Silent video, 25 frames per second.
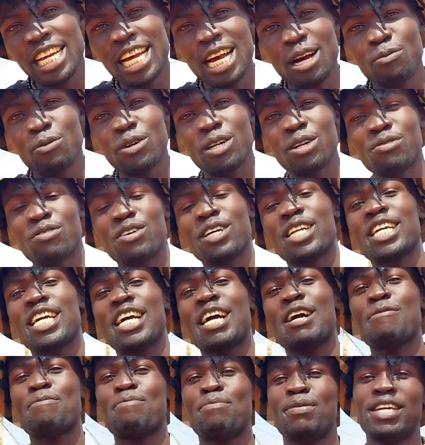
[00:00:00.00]
I'm really very
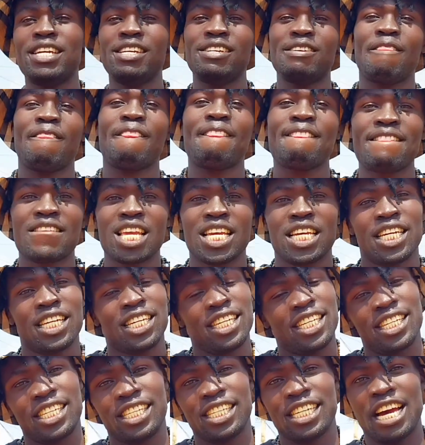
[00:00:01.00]
happy.
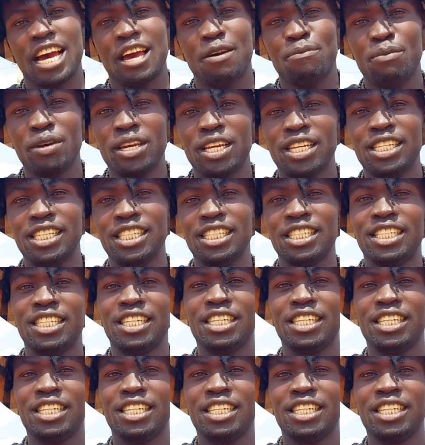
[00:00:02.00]
I made it.